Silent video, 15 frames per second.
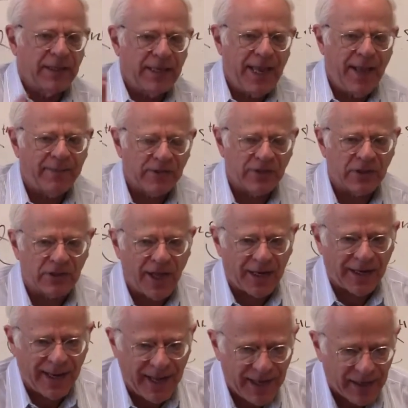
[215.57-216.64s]
The capitalist is
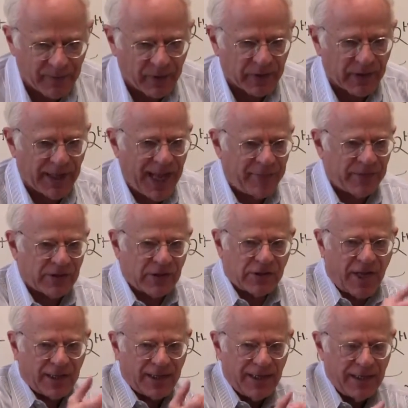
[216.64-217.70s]
not a cannibal. The capitalist is
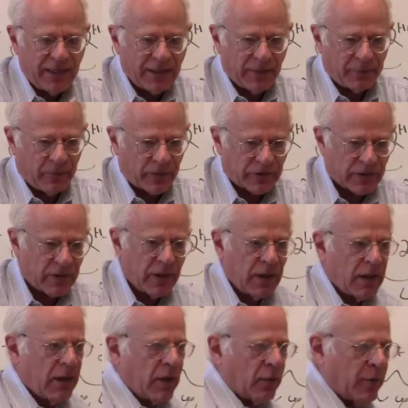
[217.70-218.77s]
not eating the person.
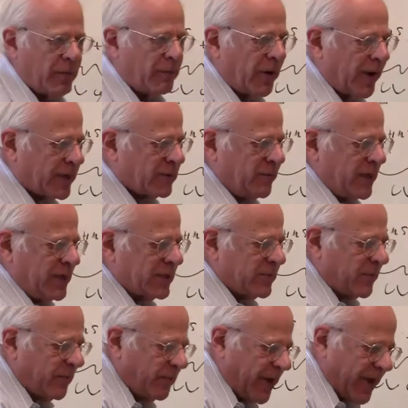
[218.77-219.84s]
What Marx means
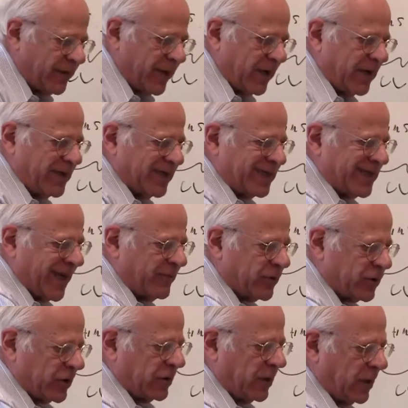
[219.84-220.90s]
by the
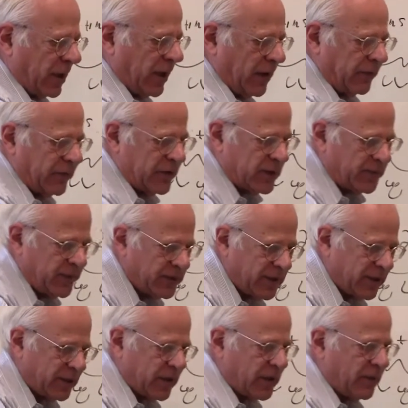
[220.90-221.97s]
consumption of this
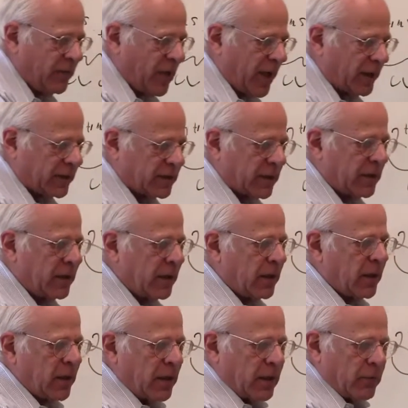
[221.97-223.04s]
particular commodity,
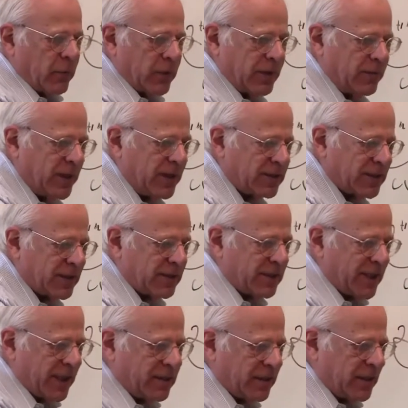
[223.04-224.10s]
what he means is
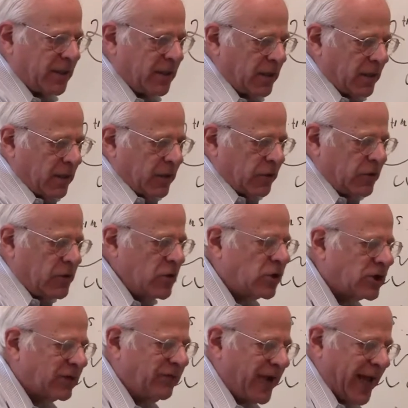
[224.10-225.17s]
that the
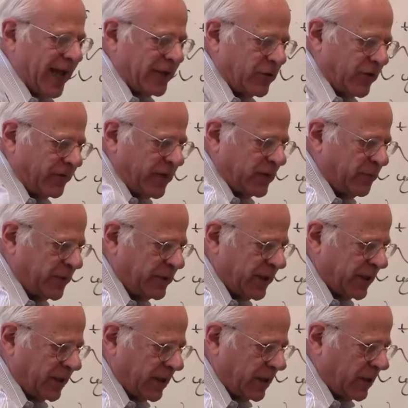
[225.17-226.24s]
use value of this
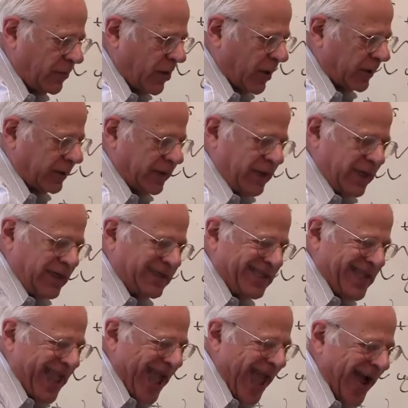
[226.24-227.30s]
particular commodity is
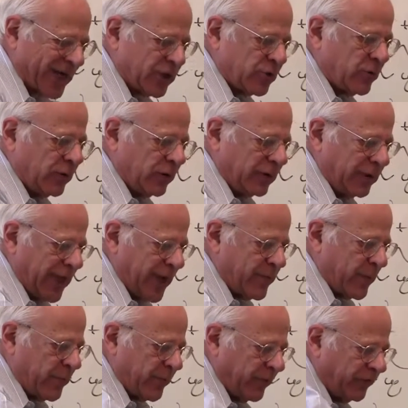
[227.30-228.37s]
the actual
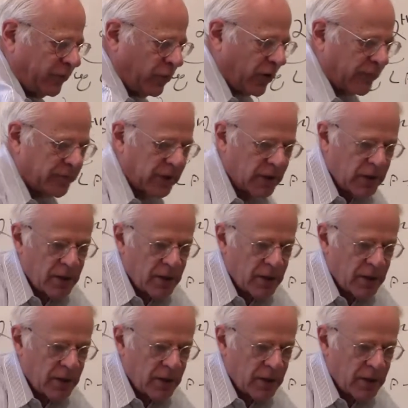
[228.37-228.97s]
labor performed.